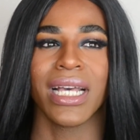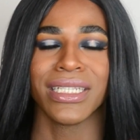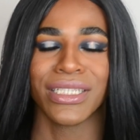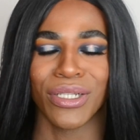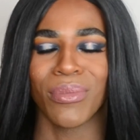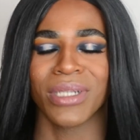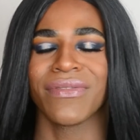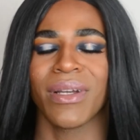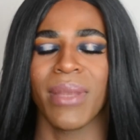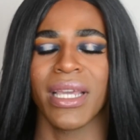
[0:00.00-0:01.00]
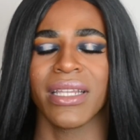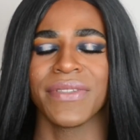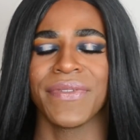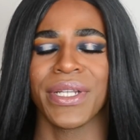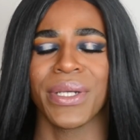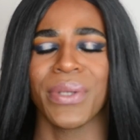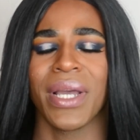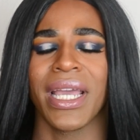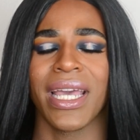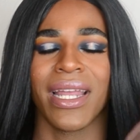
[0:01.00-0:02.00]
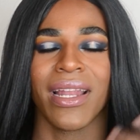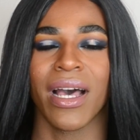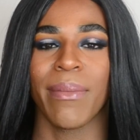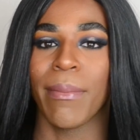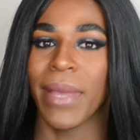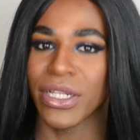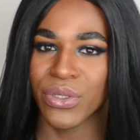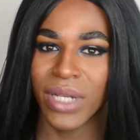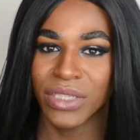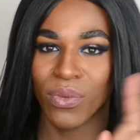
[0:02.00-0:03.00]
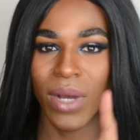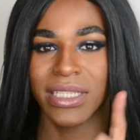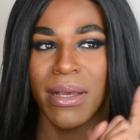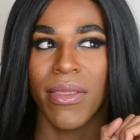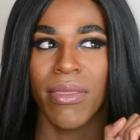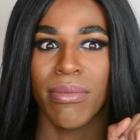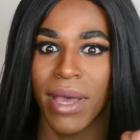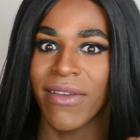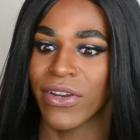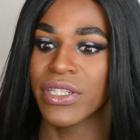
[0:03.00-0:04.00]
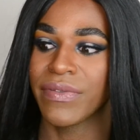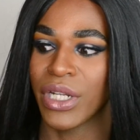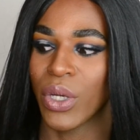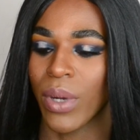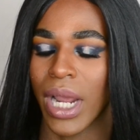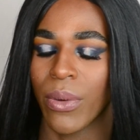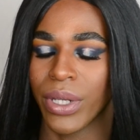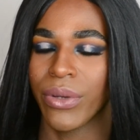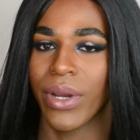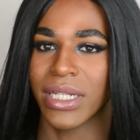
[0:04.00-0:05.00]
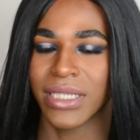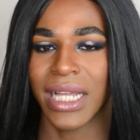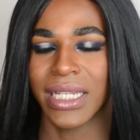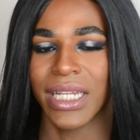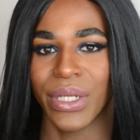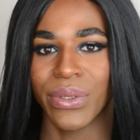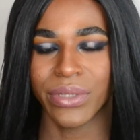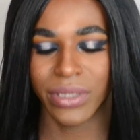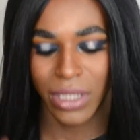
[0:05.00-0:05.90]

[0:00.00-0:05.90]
so much fun making this video, and make sure you guys watch my first video where I recreated Jaclyn Hill's.